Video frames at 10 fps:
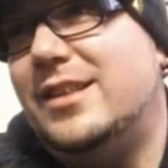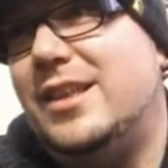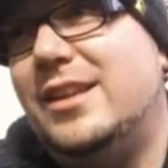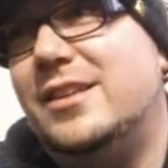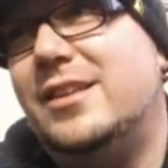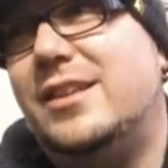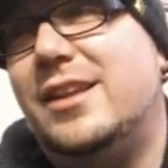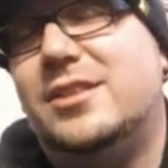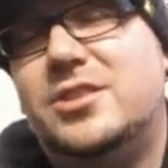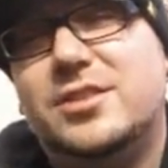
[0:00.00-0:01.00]
they
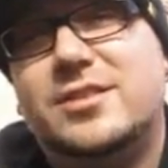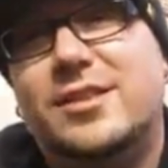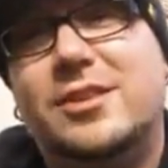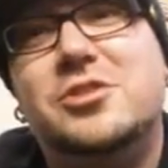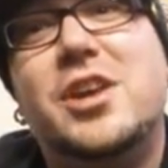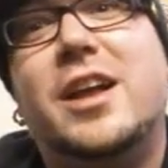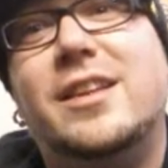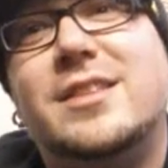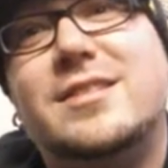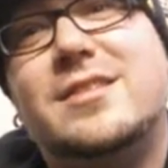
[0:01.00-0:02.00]
they just they're
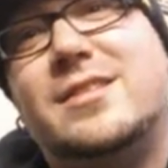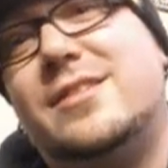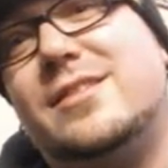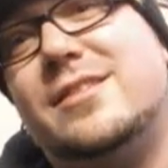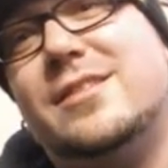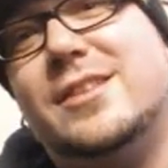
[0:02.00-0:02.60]
jealous.